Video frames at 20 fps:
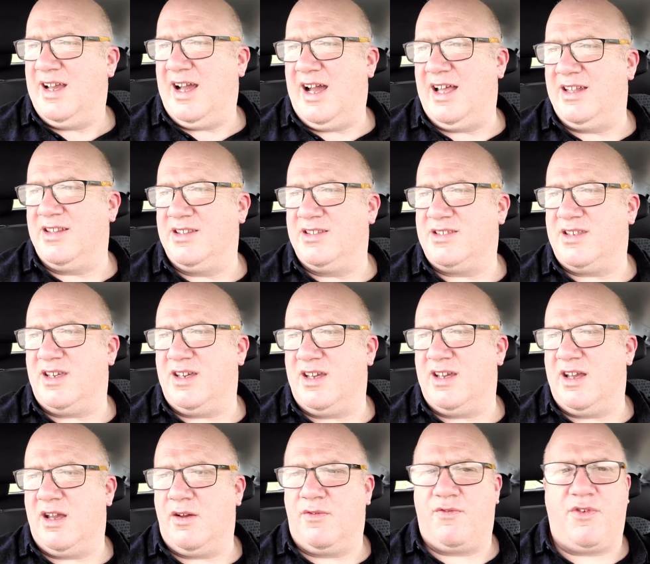and
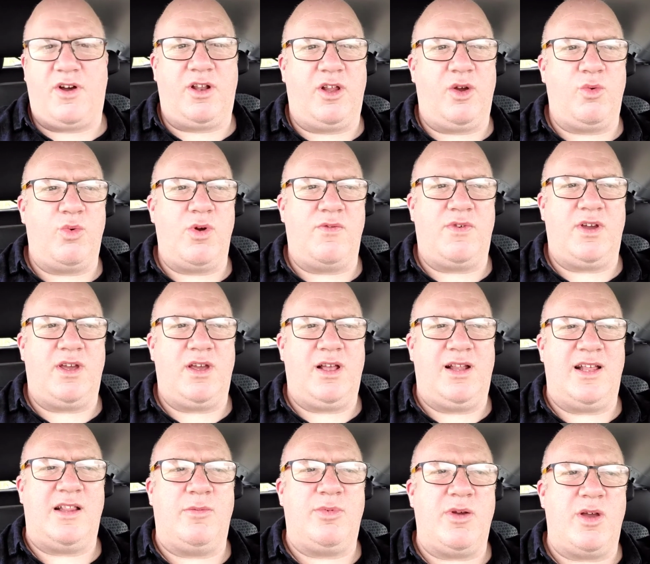uh, follow with a,
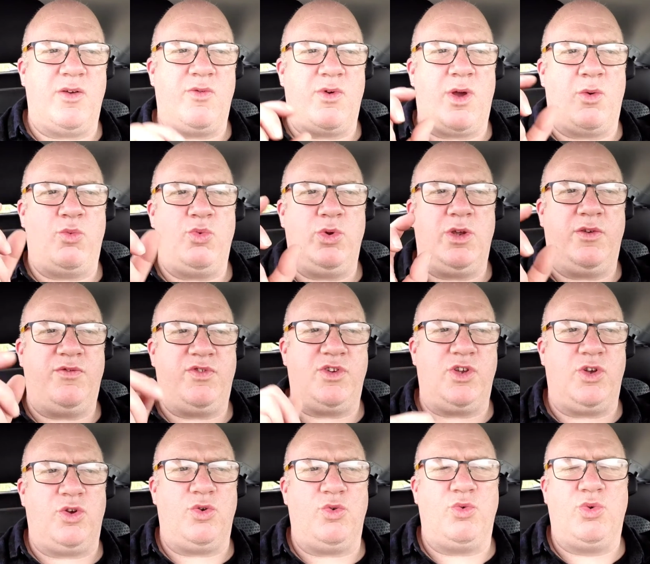a little bit of a
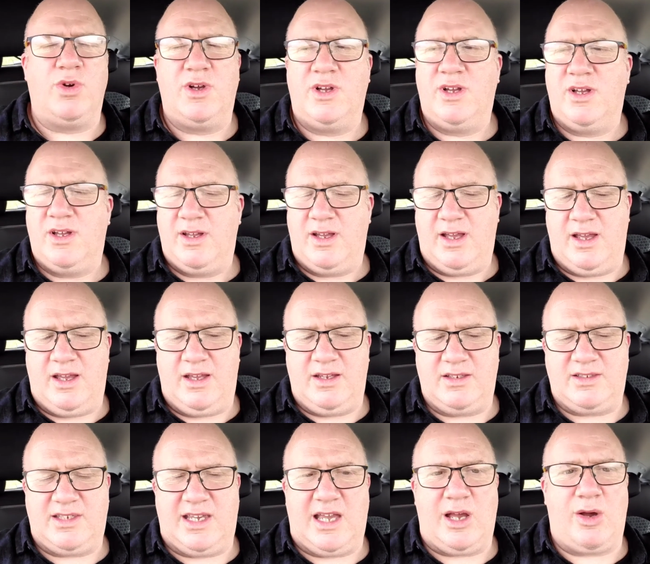review, uh,
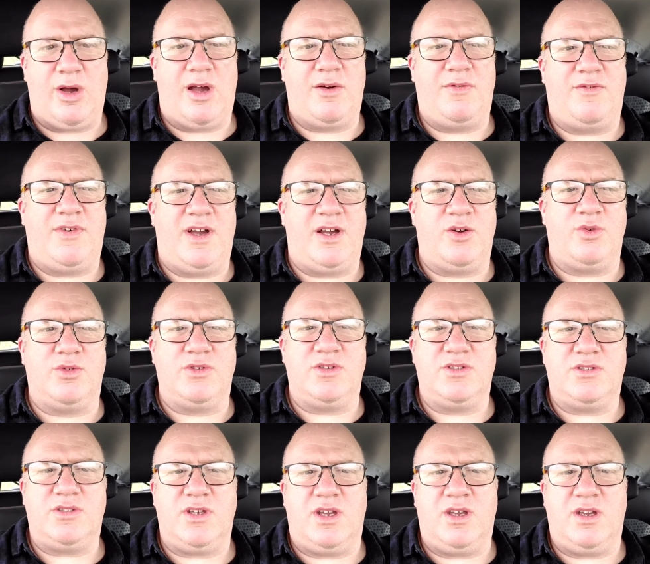see how I
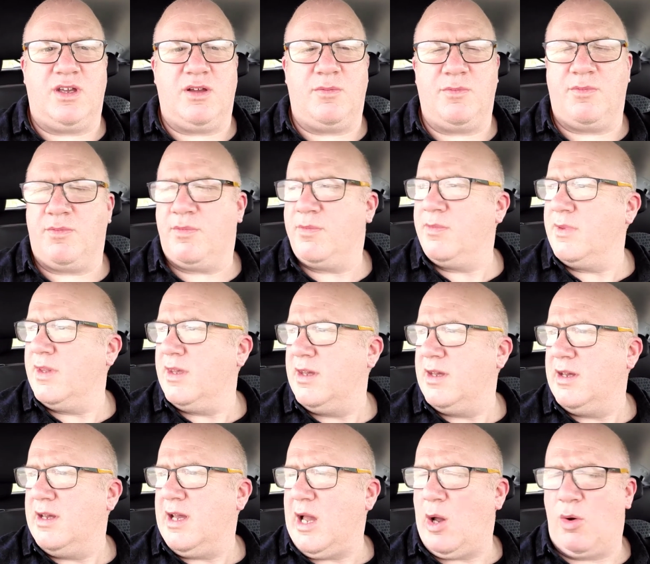found um,
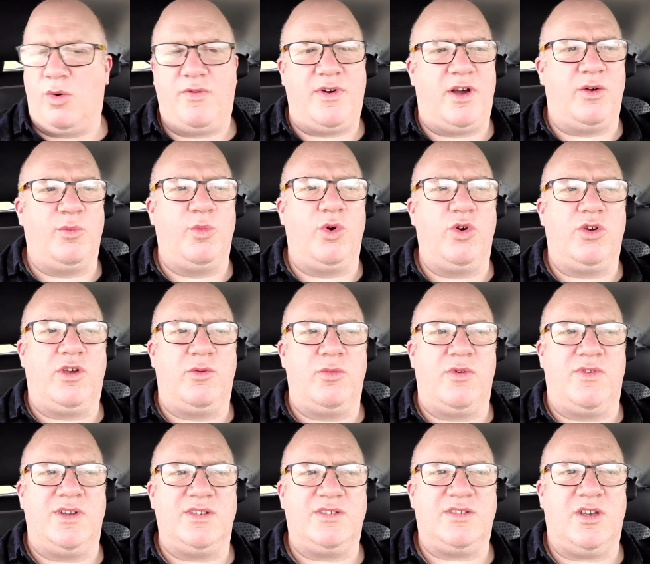how I found working
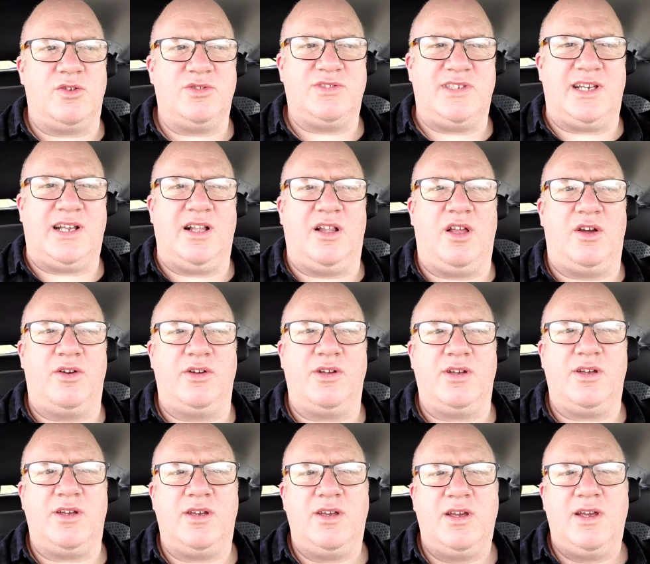with it. So stick
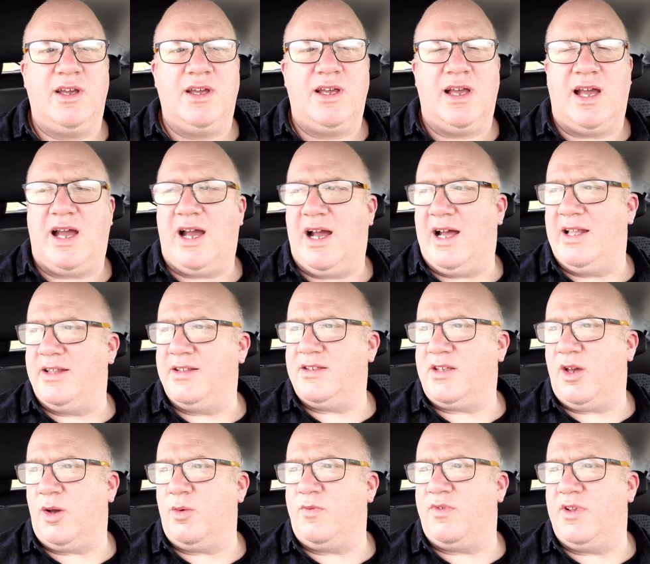along,
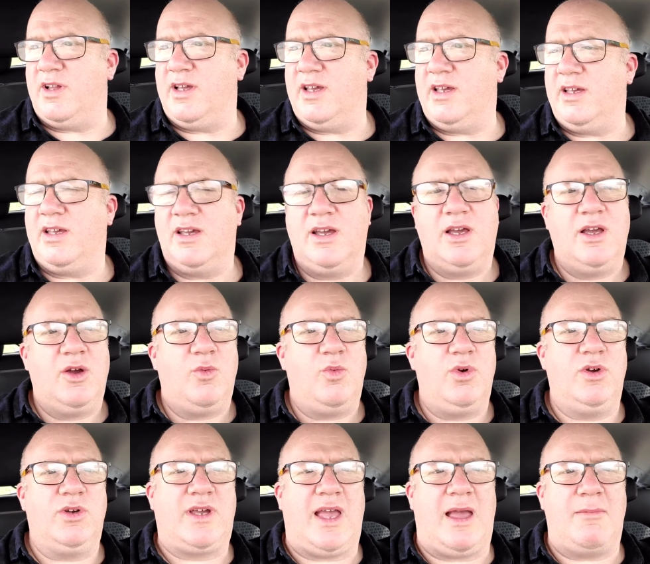and hopefully
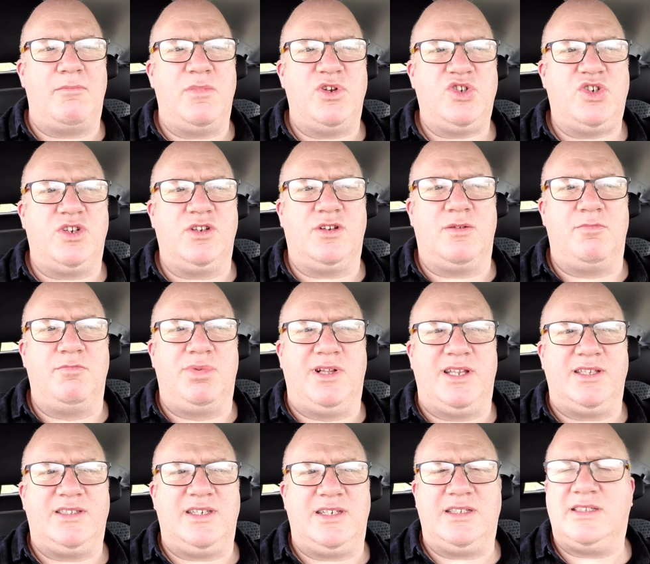we'll get a mission
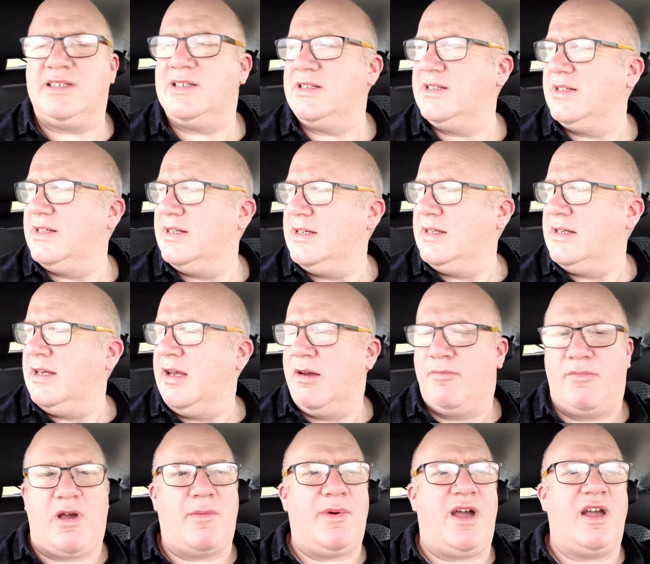completed.
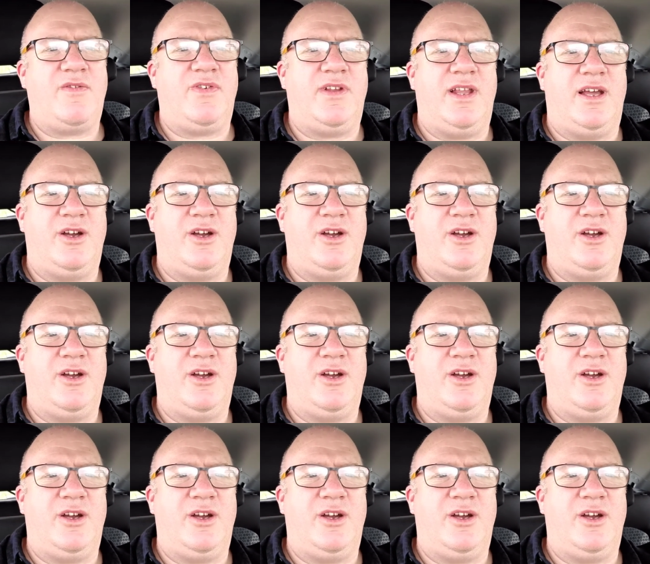Bye bye for